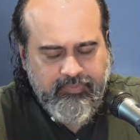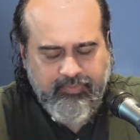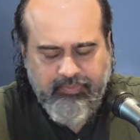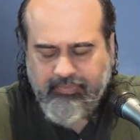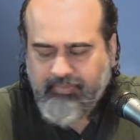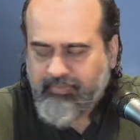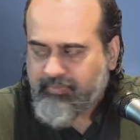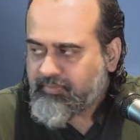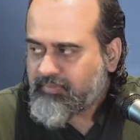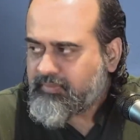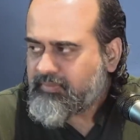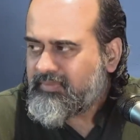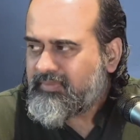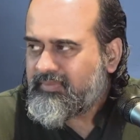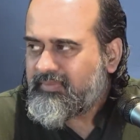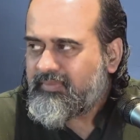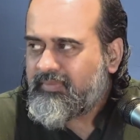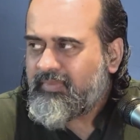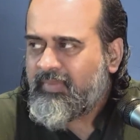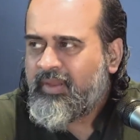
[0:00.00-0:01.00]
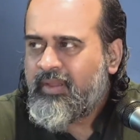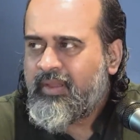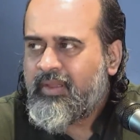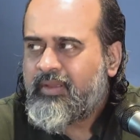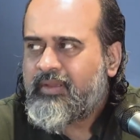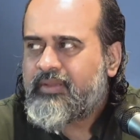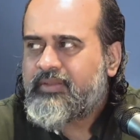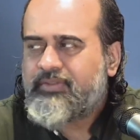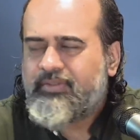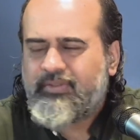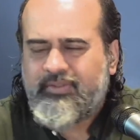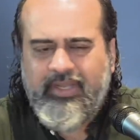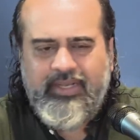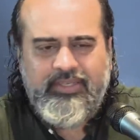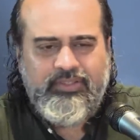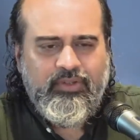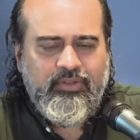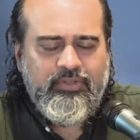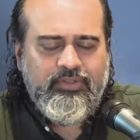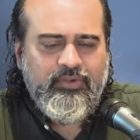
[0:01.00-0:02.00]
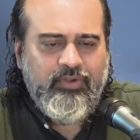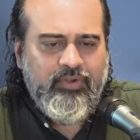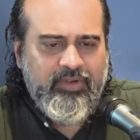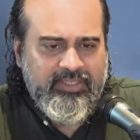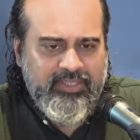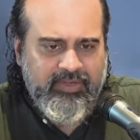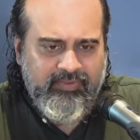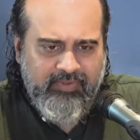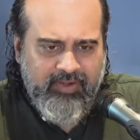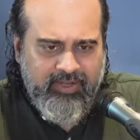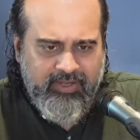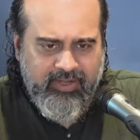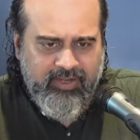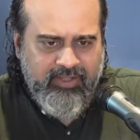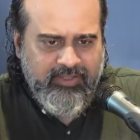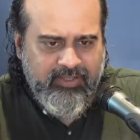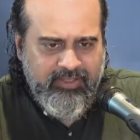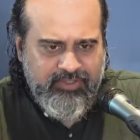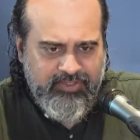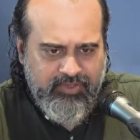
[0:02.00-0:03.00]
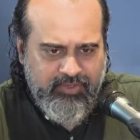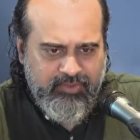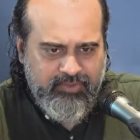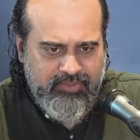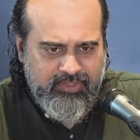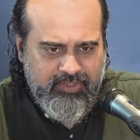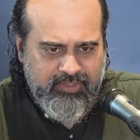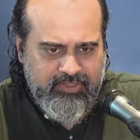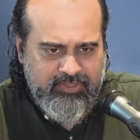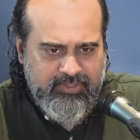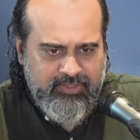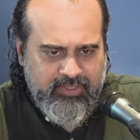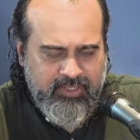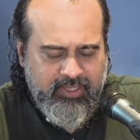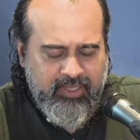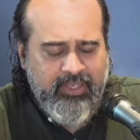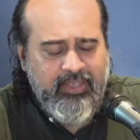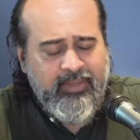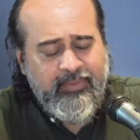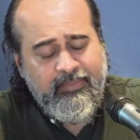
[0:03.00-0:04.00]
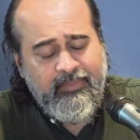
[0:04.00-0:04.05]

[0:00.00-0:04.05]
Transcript: So that's also what is reflected in the institutions.